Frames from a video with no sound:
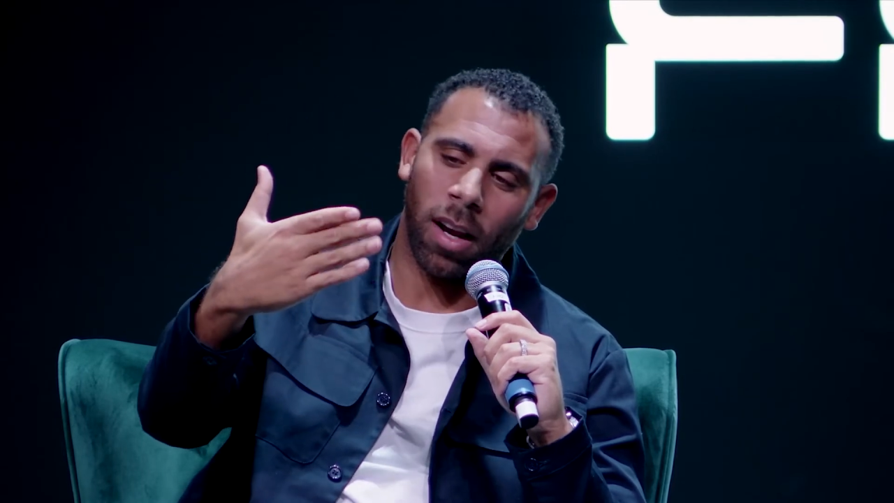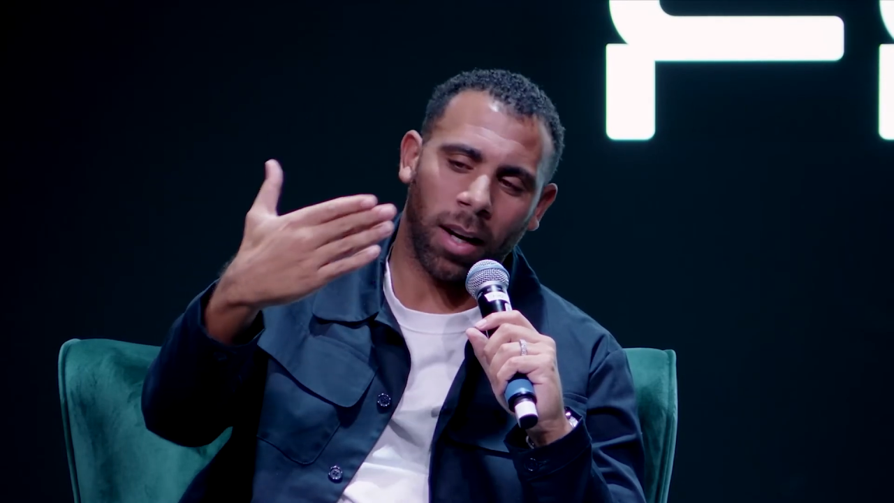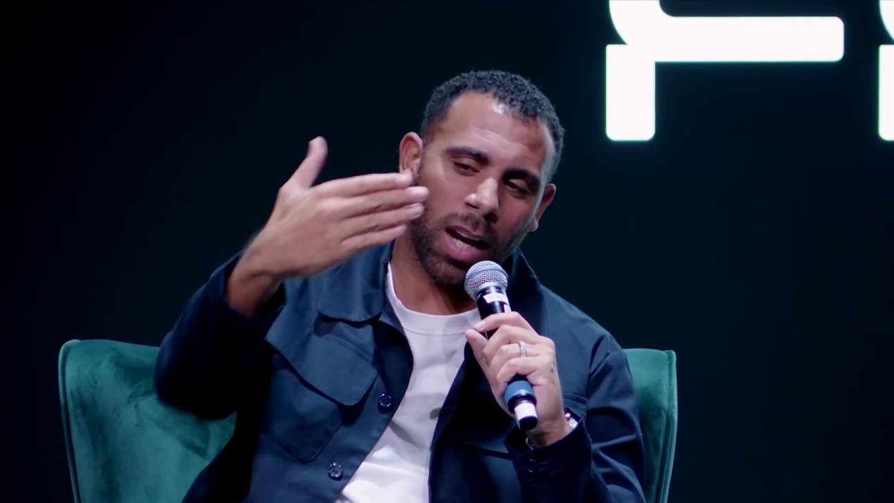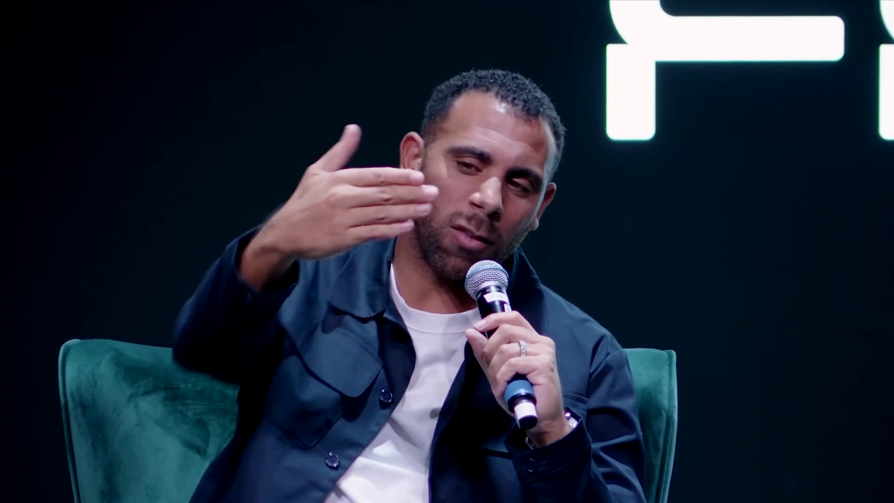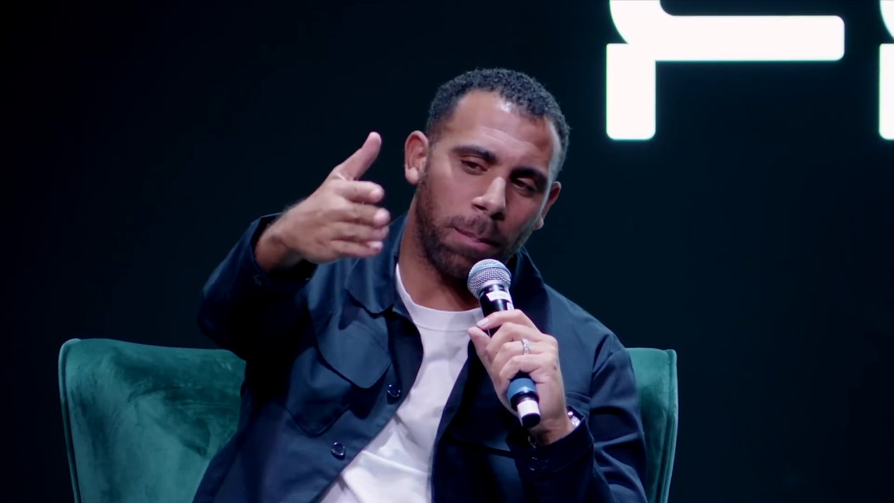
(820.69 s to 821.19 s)
I
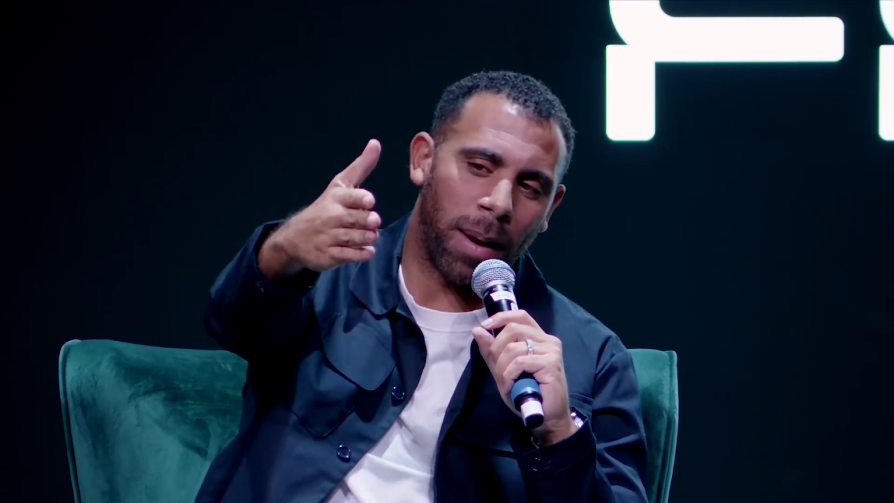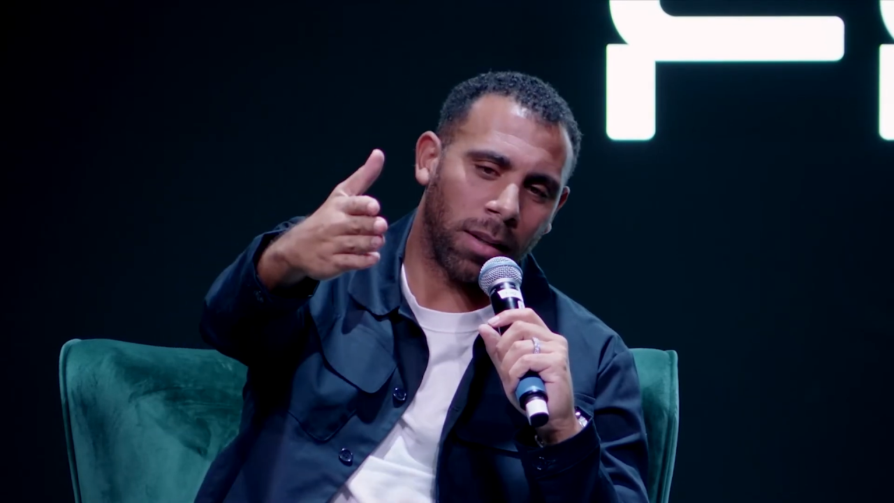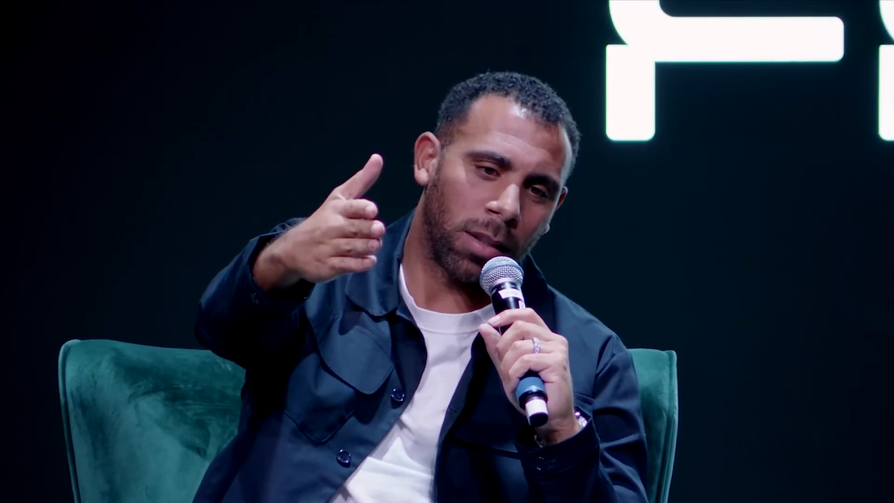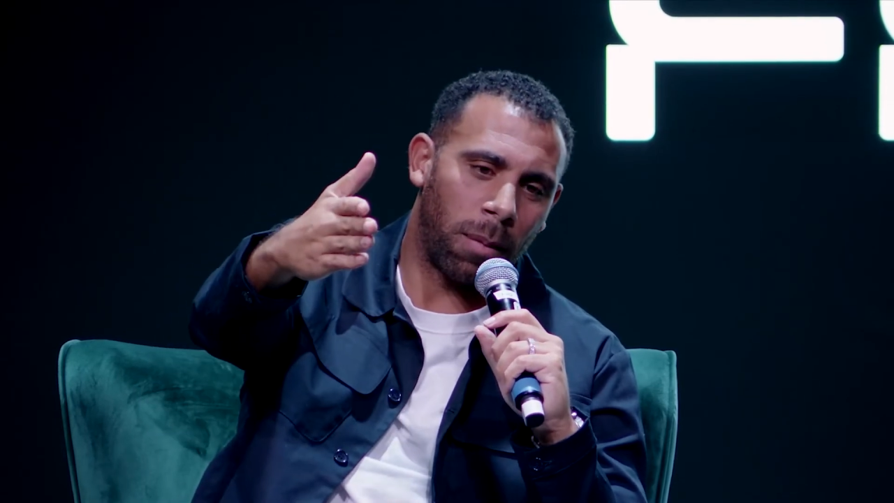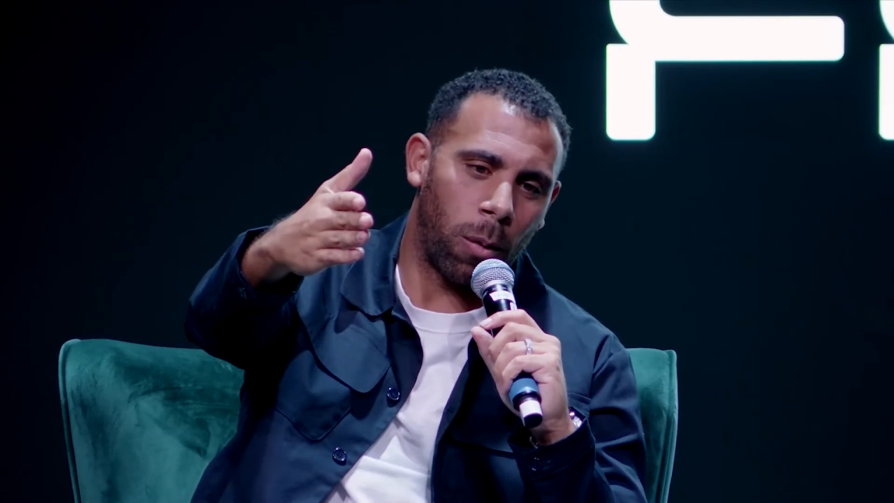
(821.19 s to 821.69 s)
gave it back
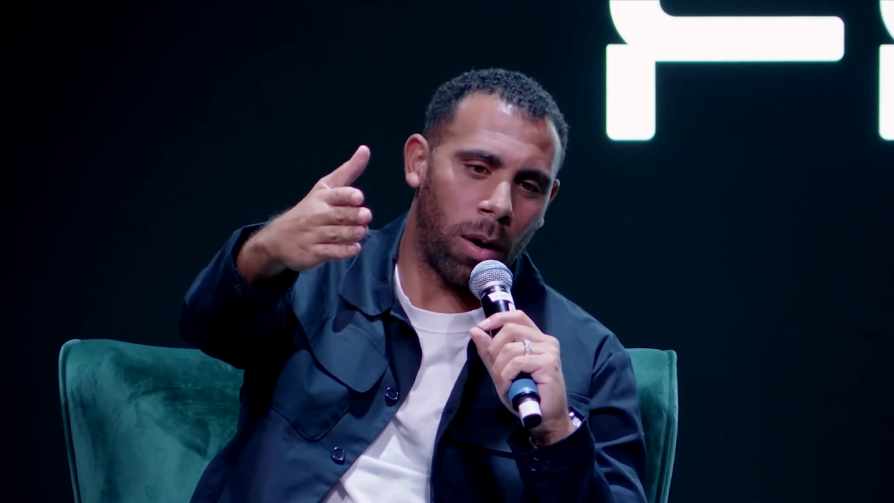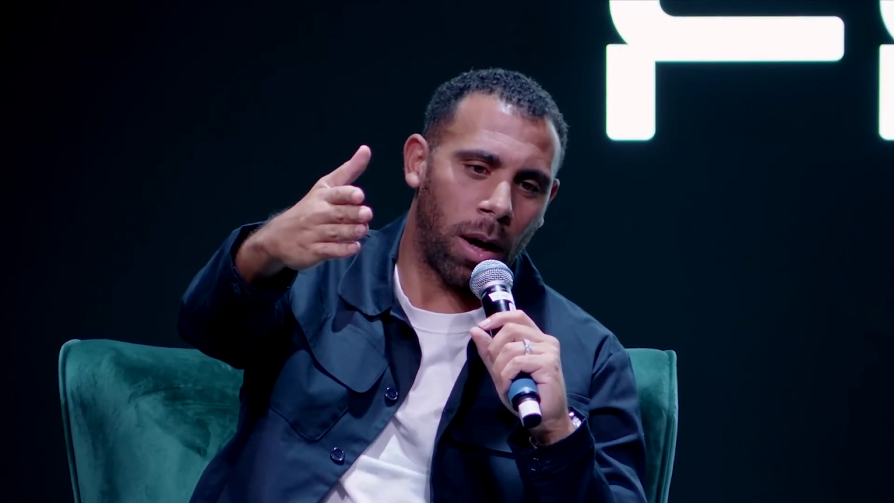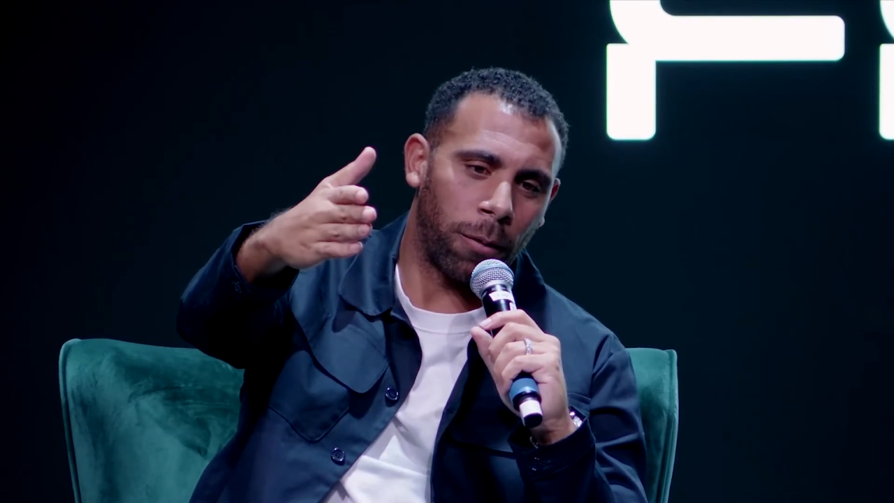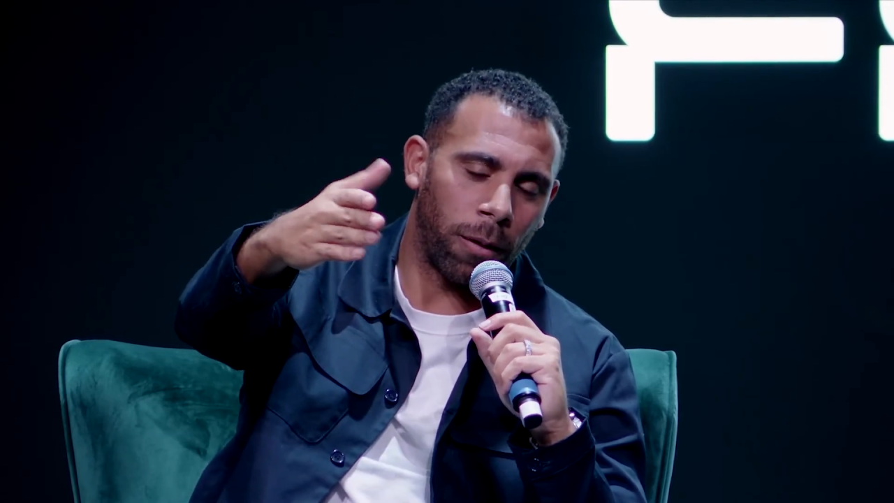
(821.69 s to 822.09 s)
to my wife,